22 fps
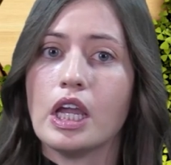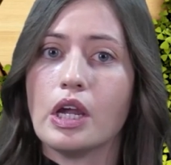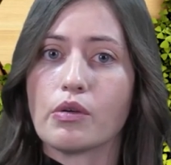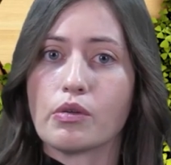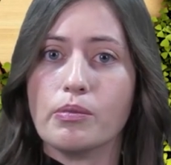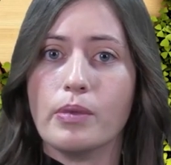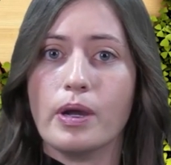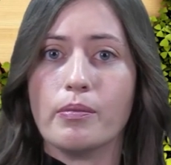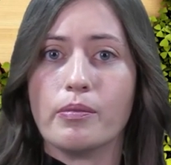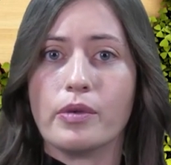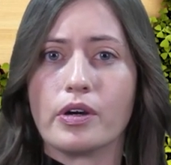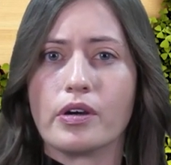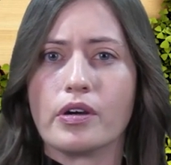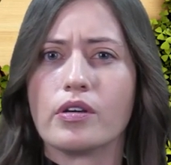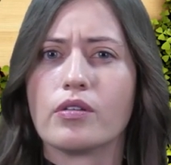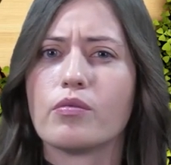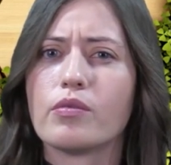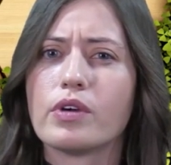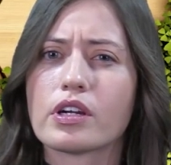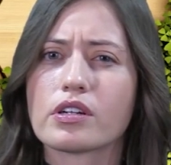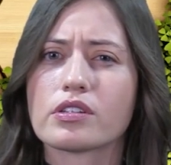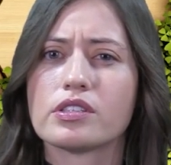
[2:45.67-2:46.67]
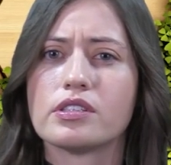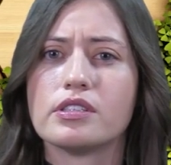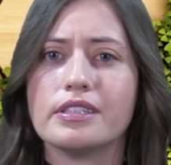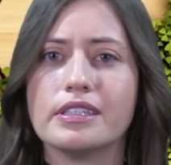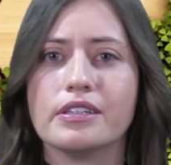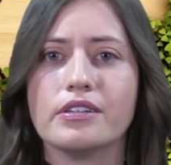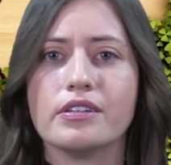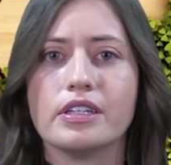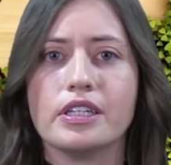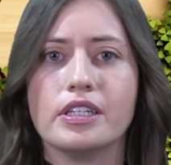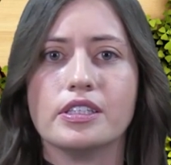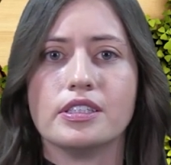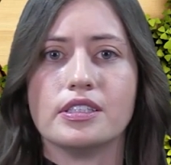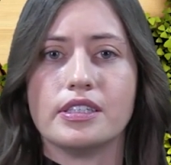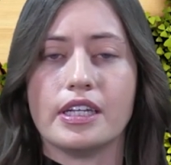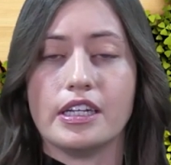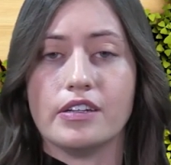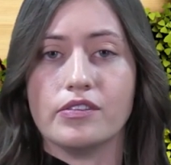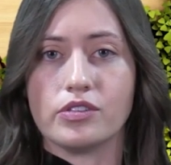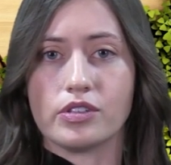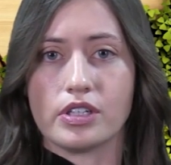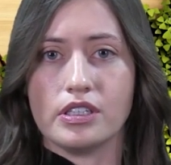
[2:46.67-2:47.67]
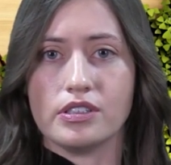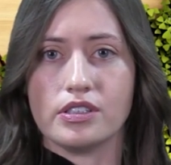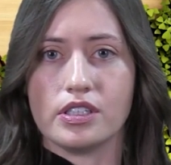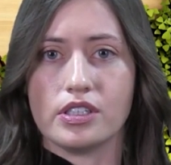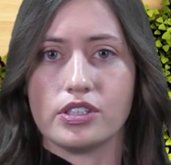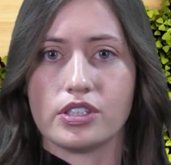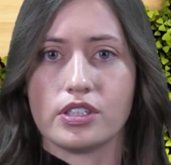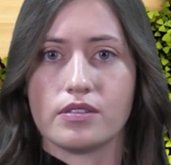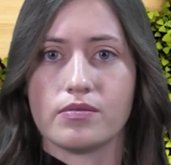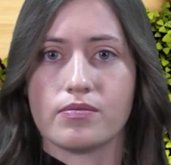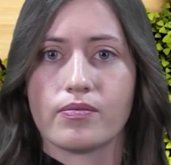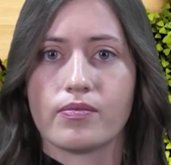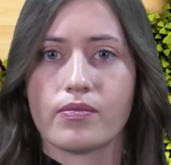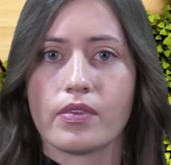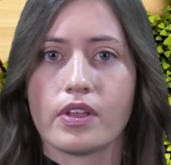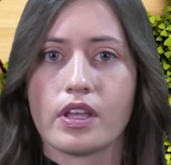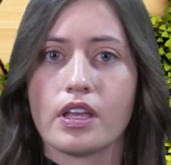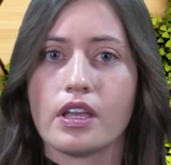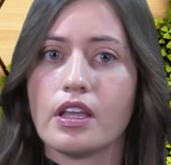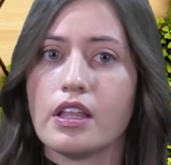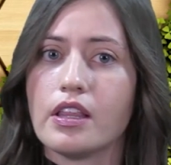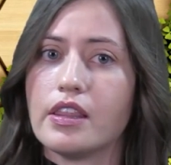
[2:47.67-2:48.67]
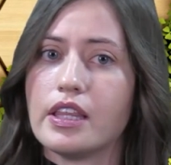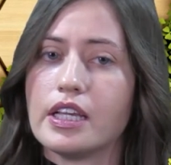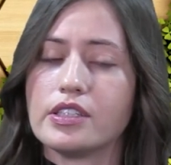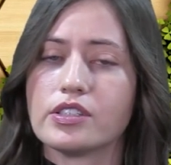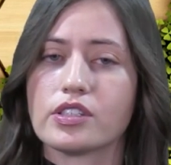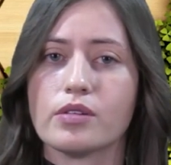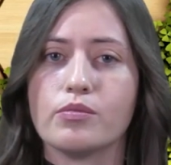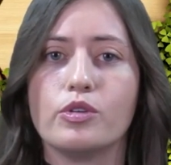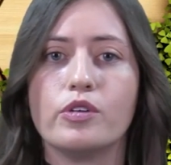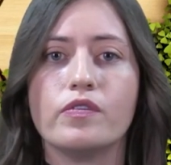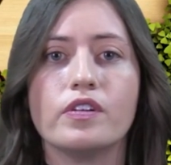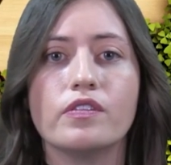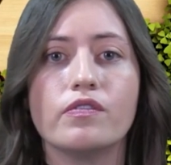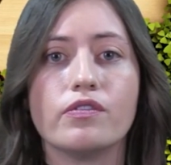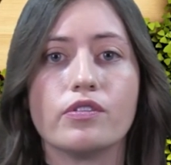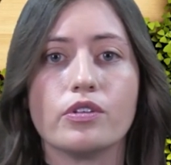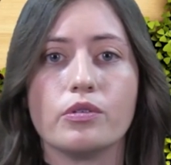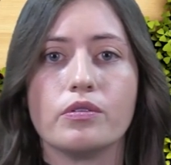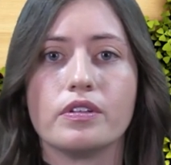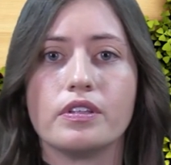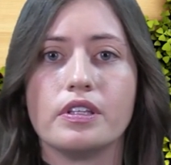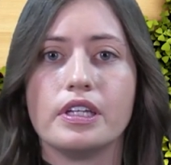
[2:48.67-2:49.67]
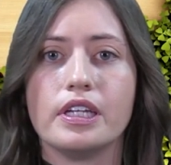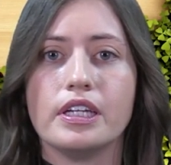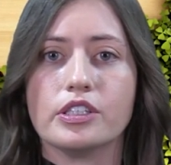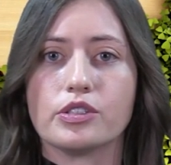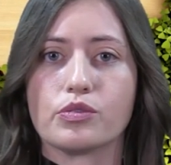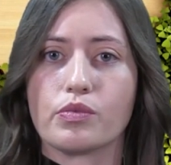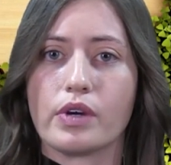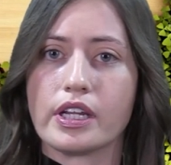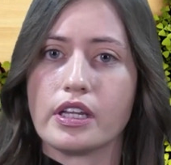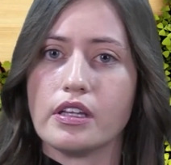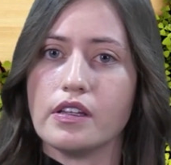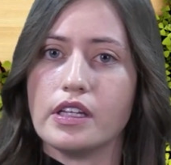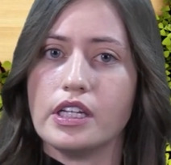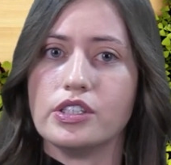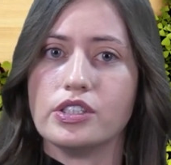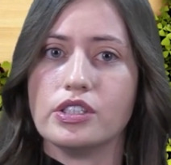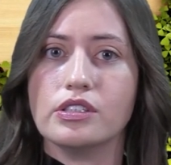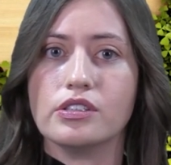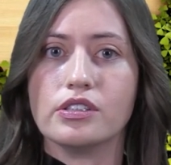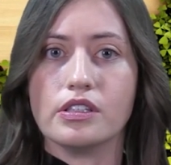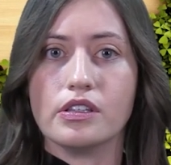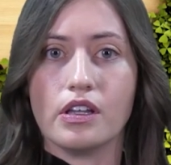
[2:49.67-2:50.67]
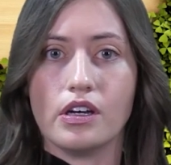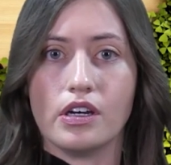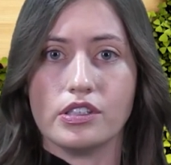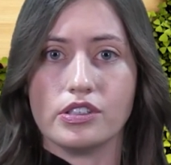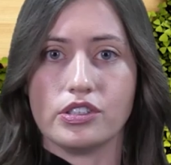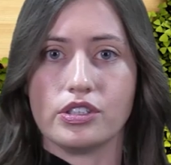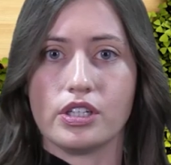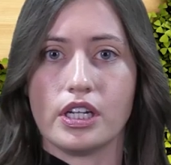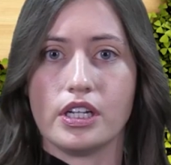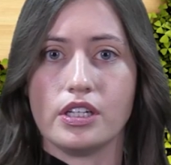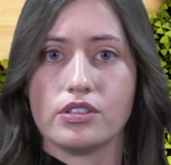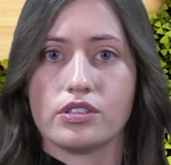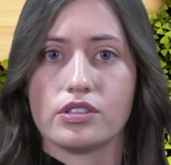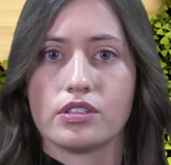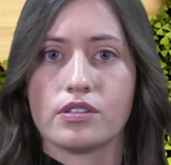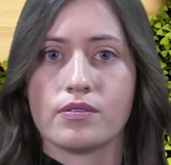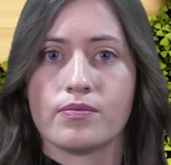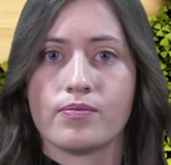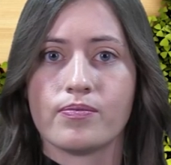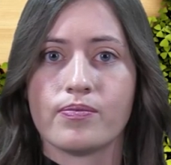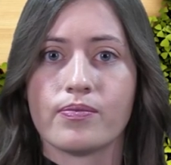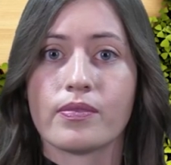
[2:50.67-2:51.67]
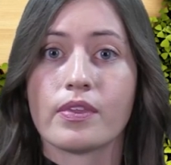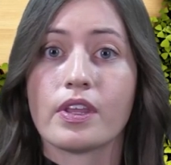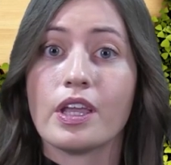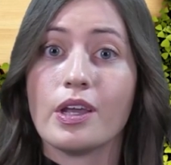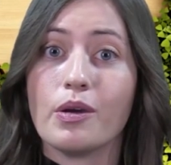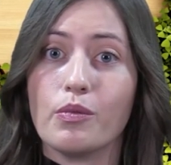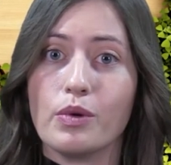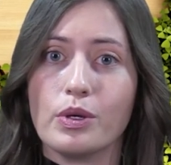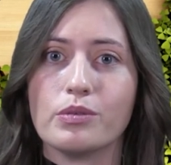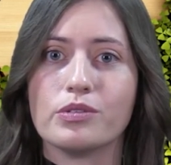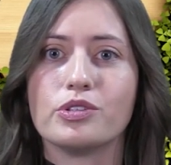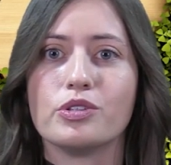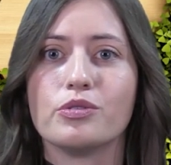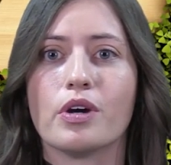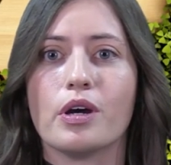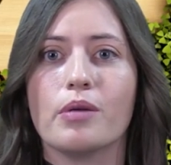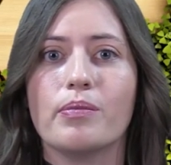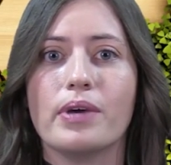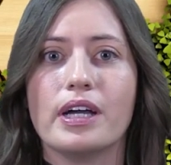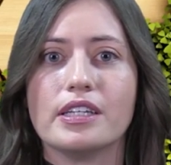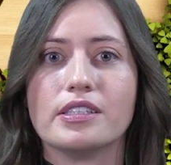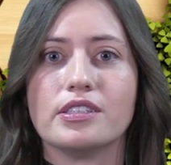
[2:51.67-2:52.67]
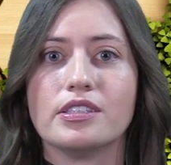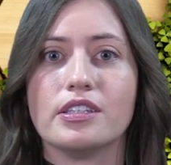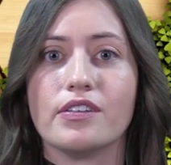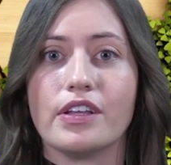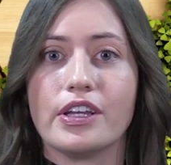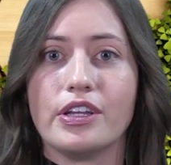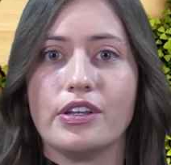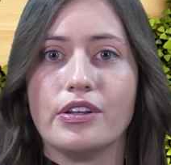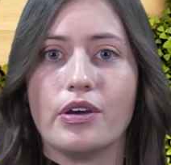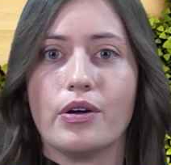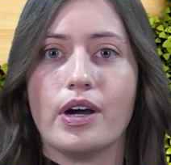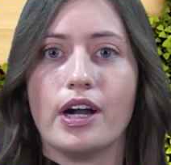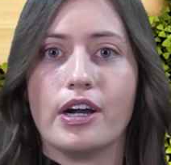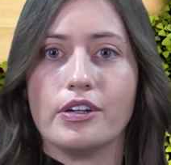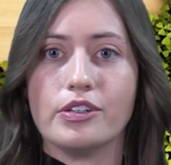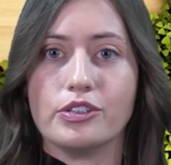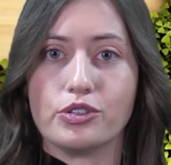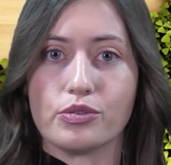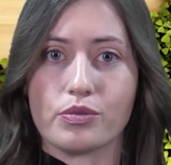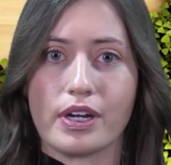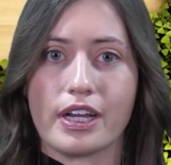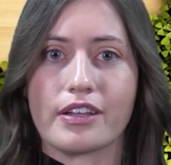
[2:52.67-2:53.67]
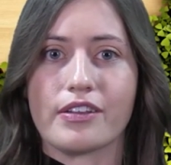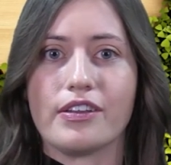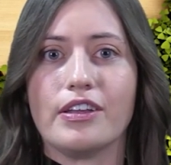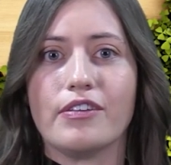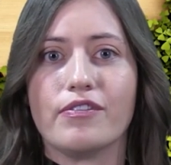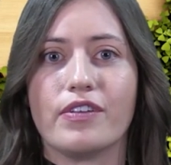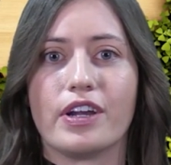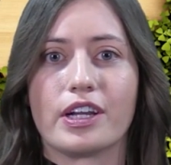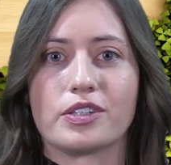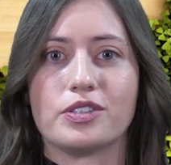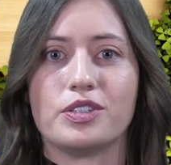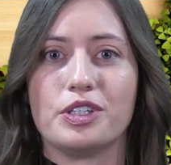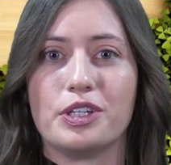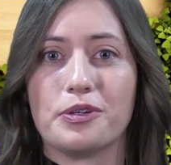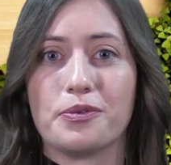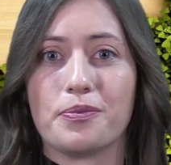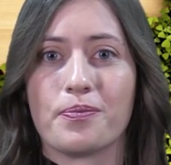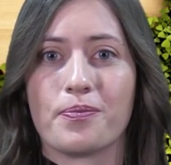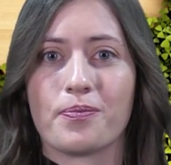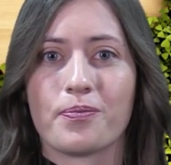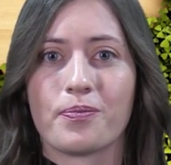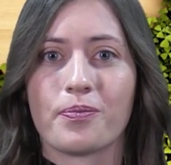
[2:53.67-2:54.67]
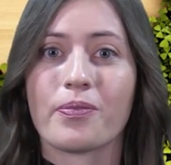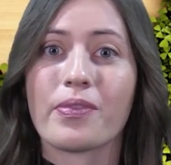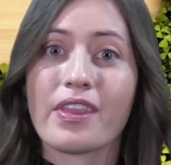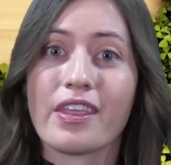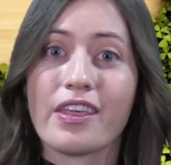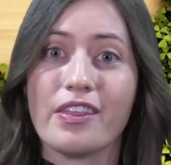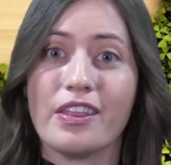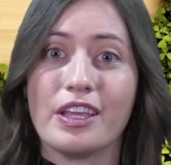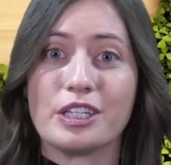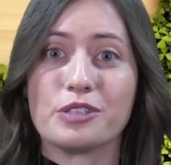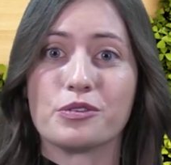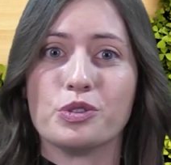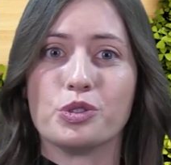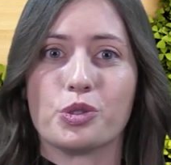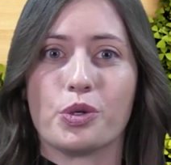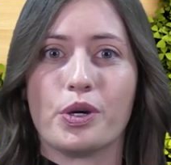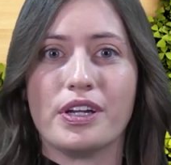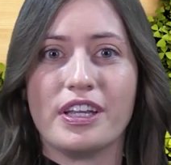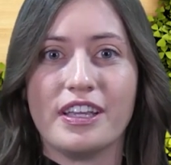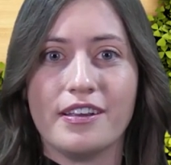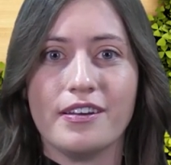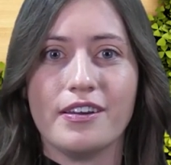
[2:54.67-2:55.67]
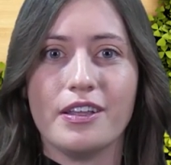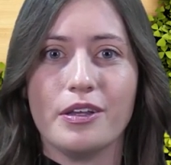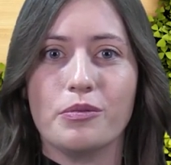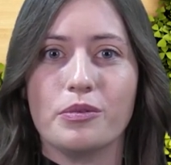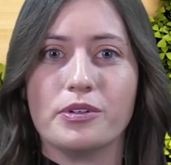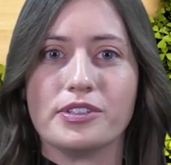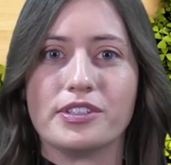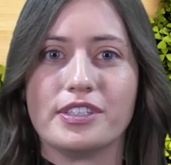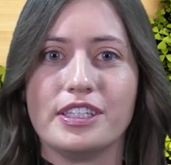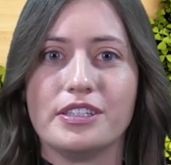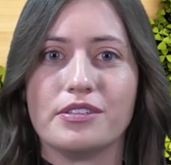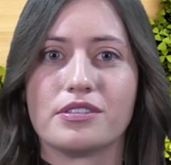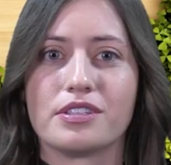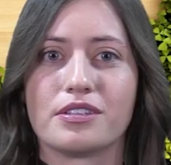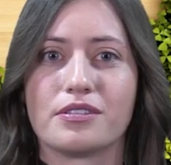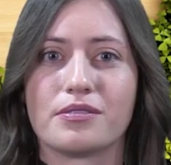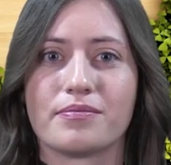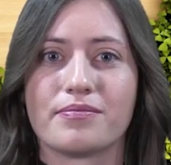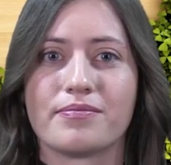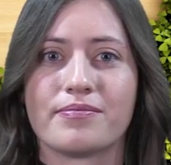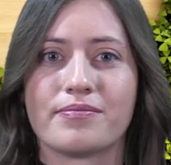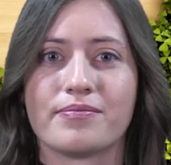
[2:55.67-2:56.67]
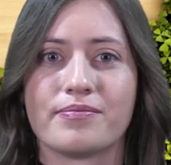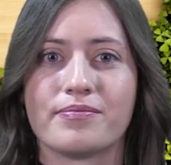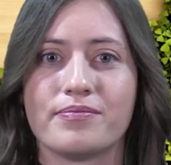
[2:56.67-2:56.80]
Remember, we are still in a state of transition. Things are moving fluidly as regulations and laws change. We will do our best to let you know how it directly affects you. Thanks for joining, and we'll see you soon.